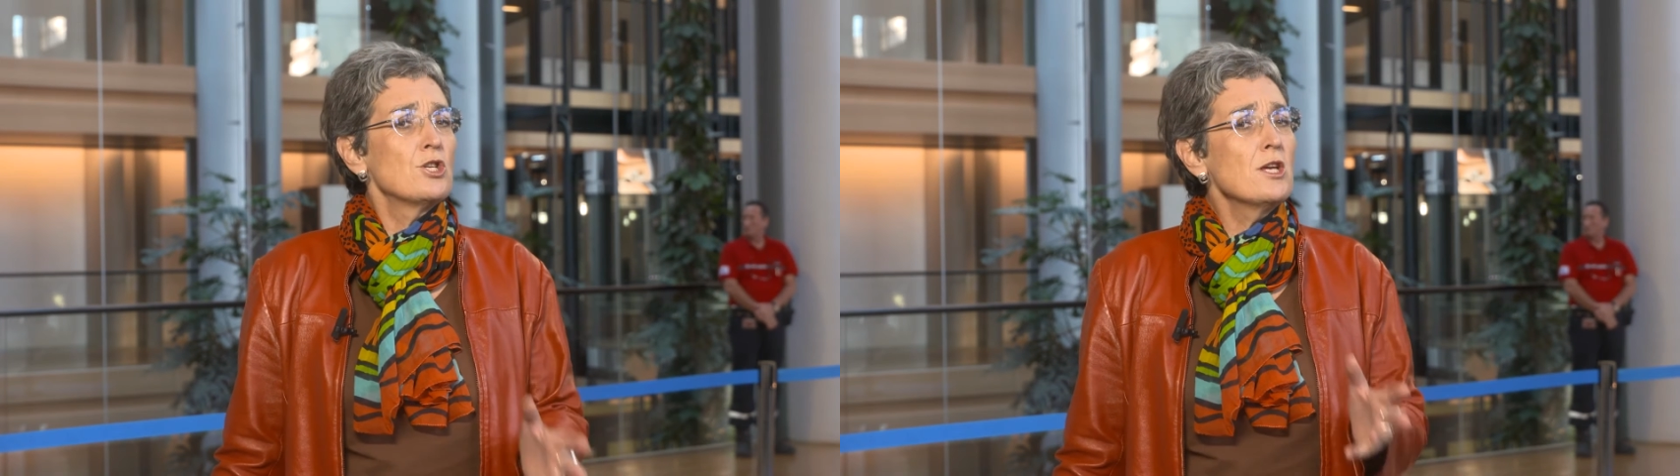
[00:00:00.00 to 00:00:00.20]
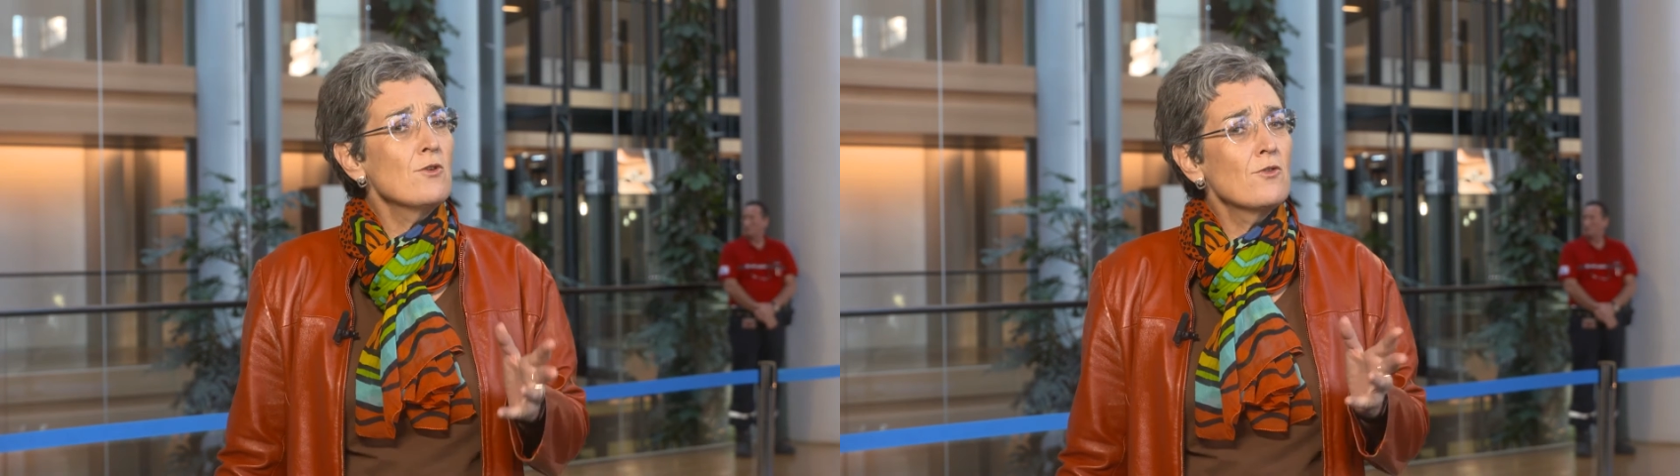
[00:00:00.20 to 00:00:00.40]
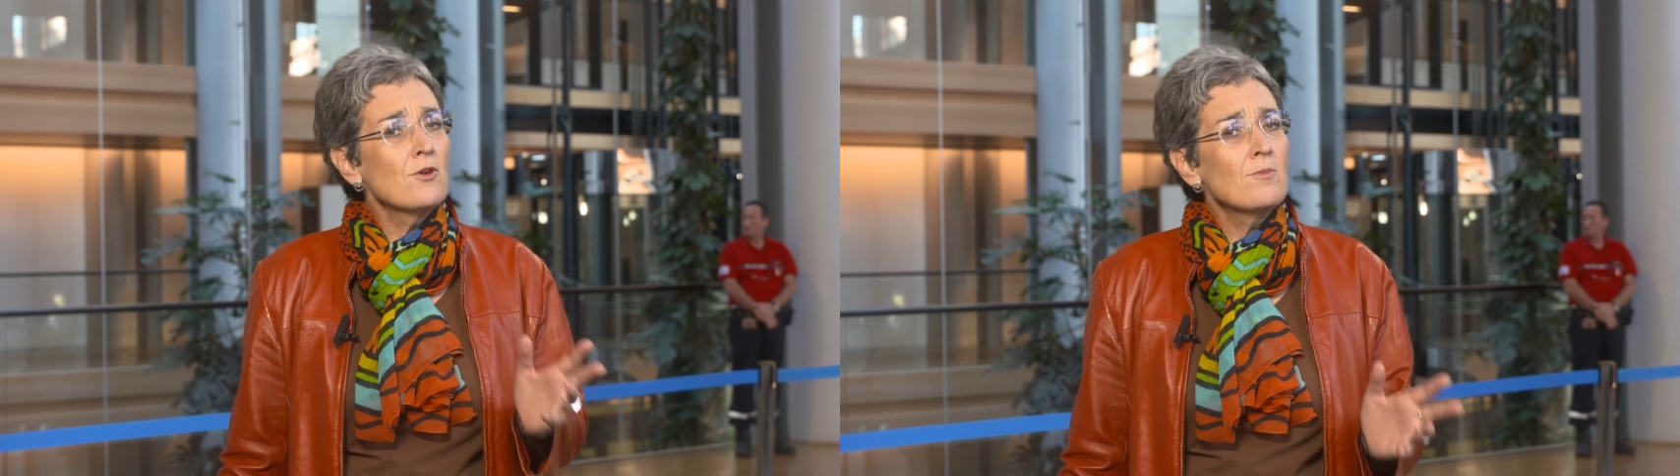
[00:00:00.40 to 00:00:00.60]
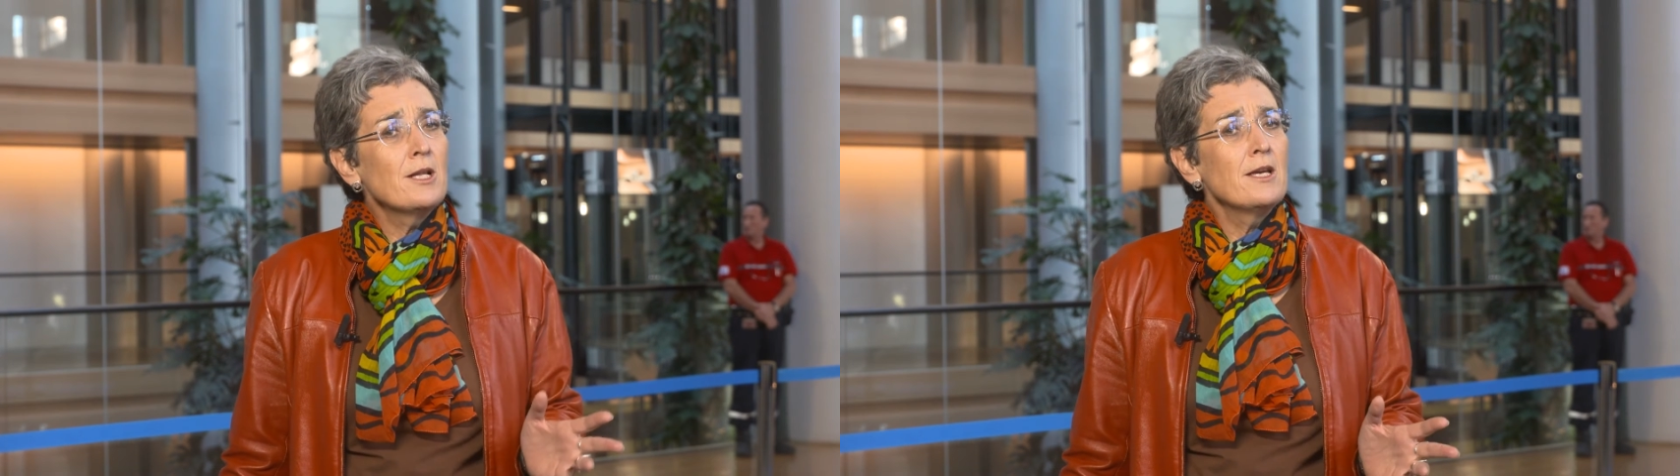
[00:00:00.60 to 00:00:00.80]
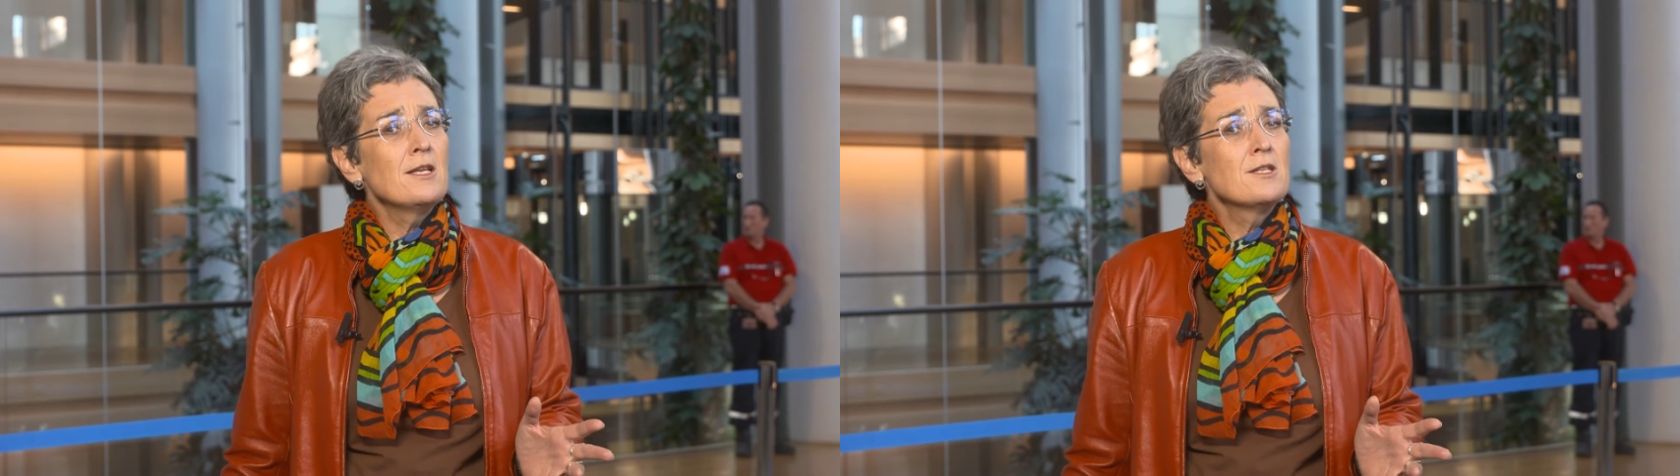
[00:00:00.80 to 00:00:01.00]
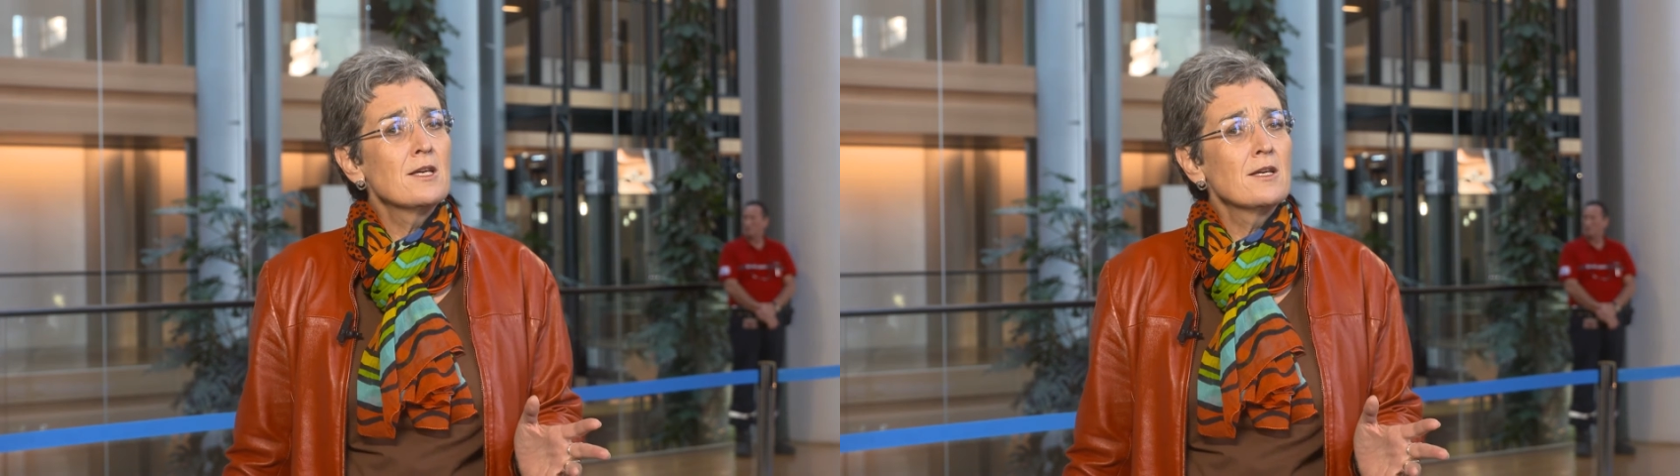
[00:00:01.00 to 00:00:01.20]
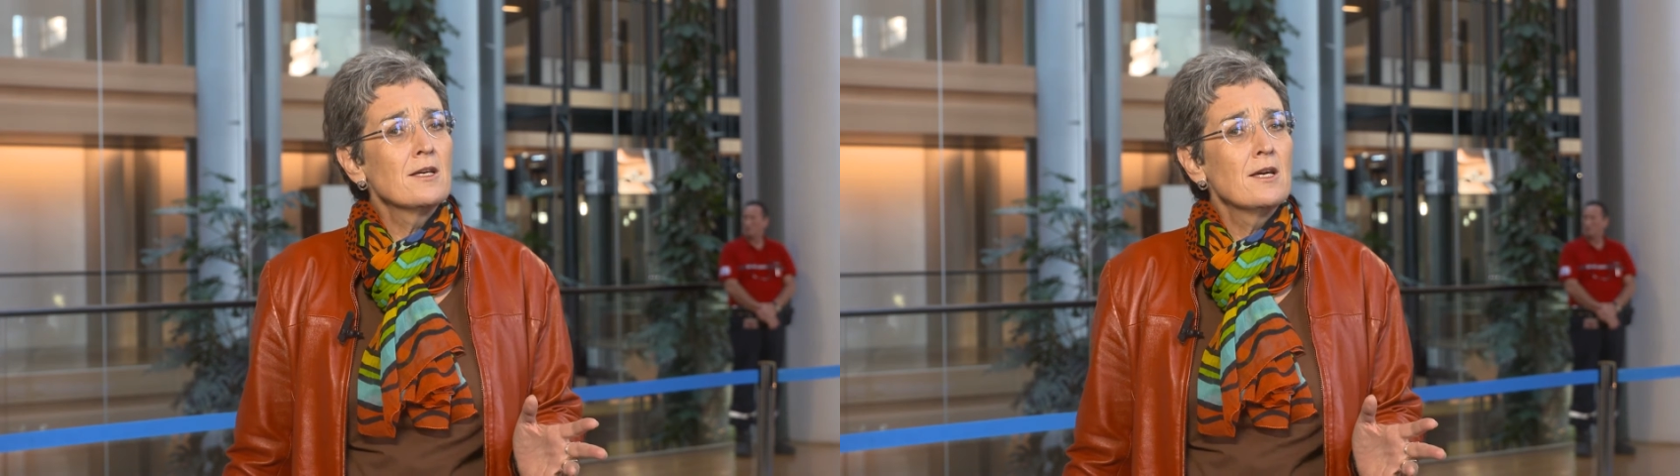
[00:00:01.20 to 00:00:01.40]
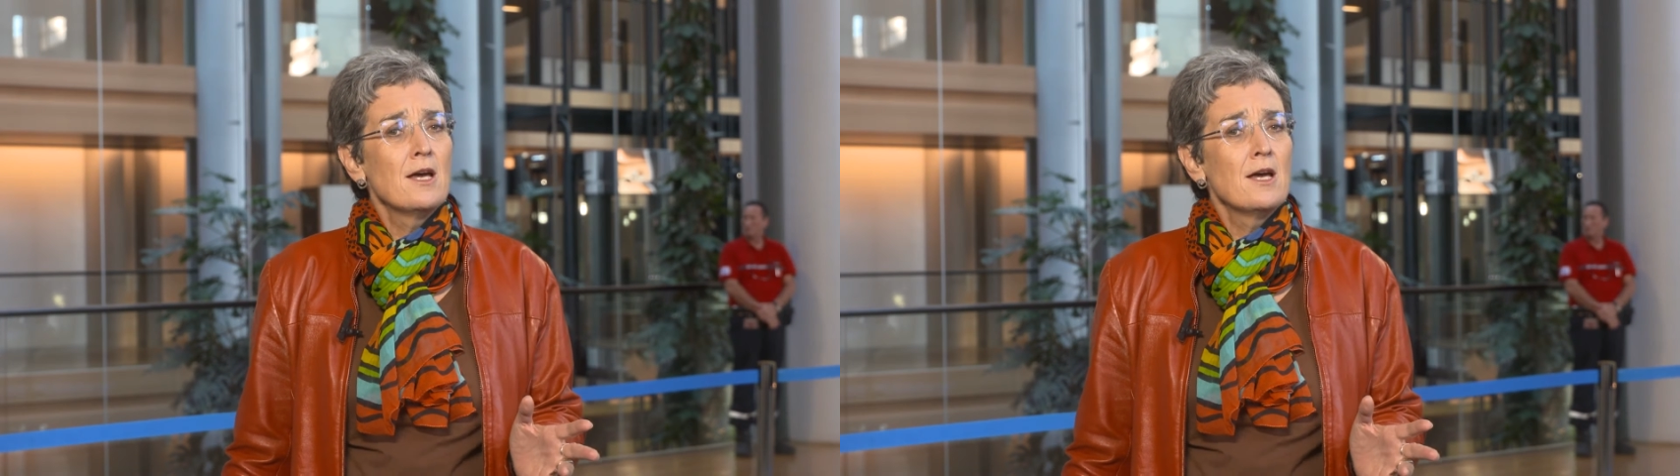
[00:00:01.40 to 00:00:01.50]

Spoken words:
geothermal heating